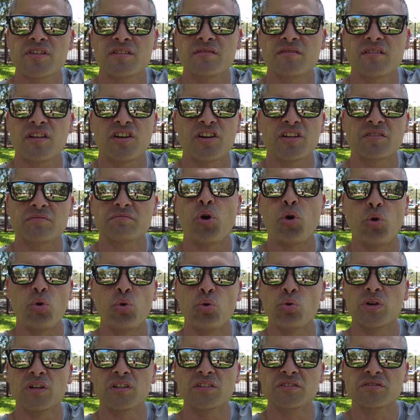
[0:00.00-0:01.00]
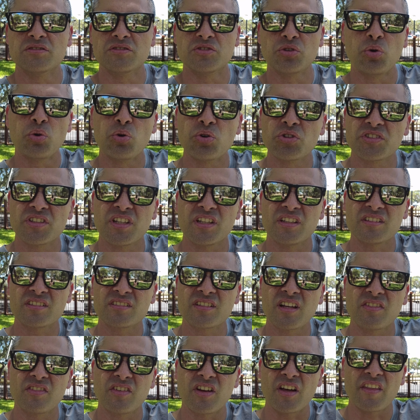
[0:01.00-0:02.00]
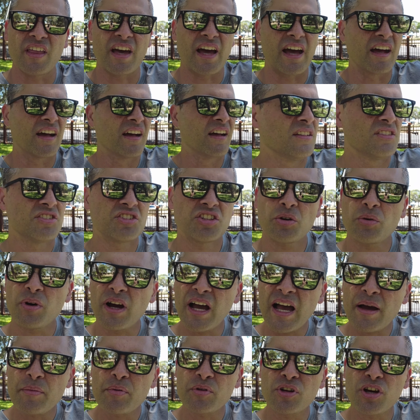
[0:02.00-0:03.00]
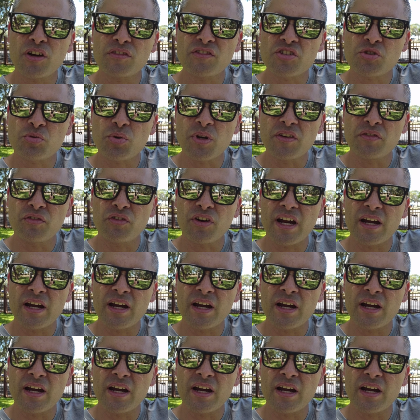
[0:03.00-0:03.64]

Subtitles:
in like Poole and Dorset and stuff like that. And do you know what happened after 24